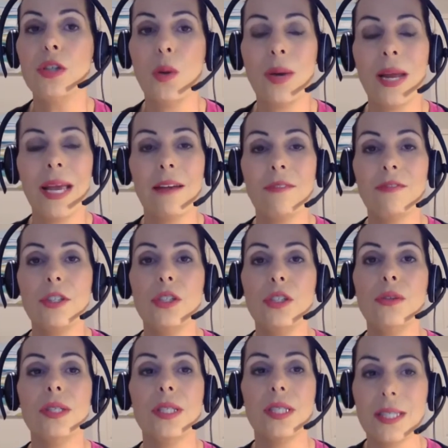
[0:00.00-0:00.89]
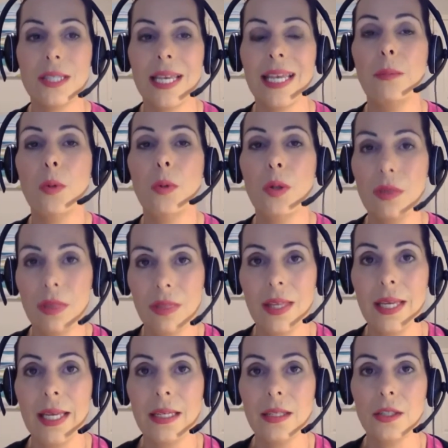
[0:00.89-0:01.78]
have to do the same old
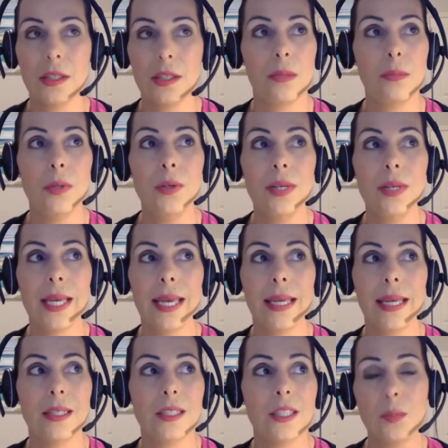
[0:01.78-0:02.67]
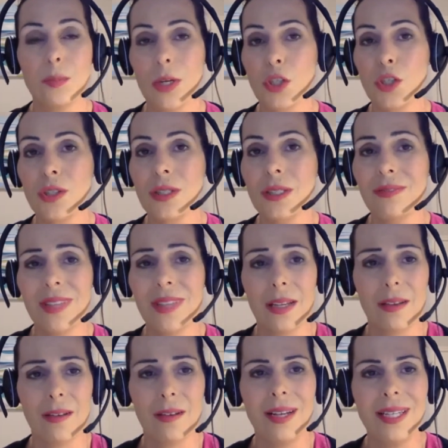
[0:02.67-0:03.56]
thing to communicate, especially if that
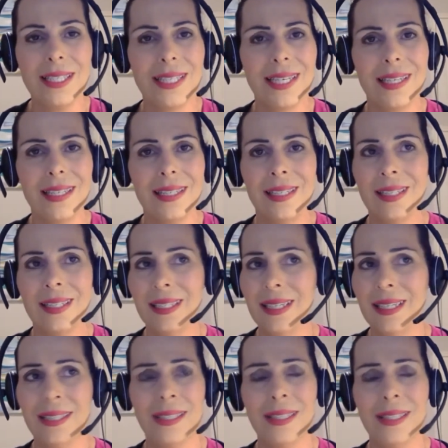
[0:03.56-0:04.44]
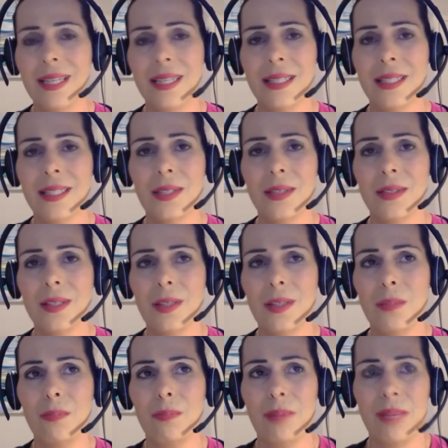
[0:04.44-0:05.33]
content isn't necessarily
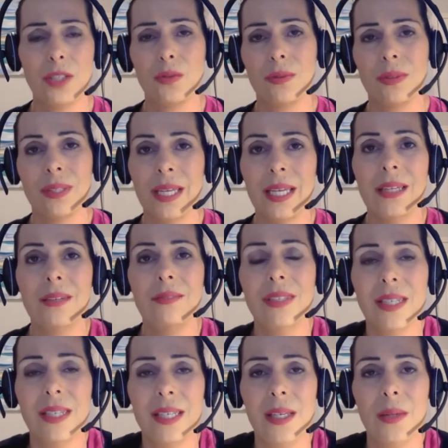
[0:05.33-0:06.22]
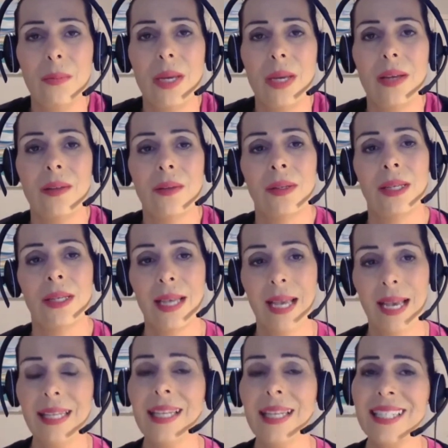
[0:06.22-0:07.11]
best relayed via email.
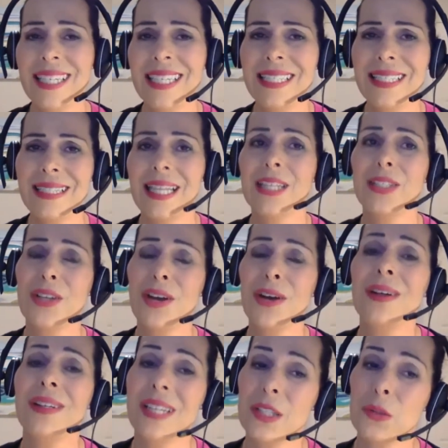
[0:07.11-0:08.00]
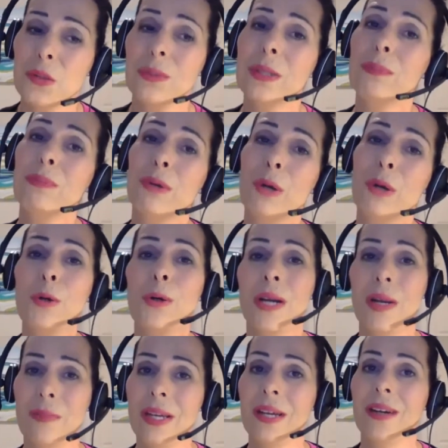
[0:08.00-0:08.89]
And that's hard. That's
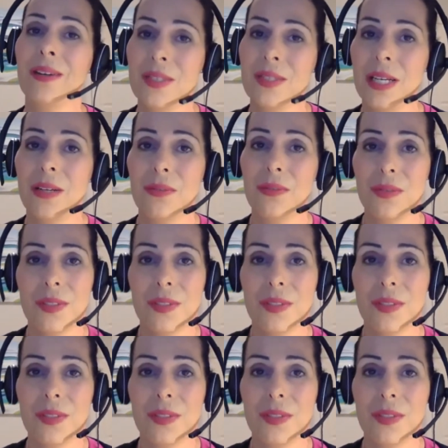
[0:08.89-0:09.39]
reprogramming ourselves.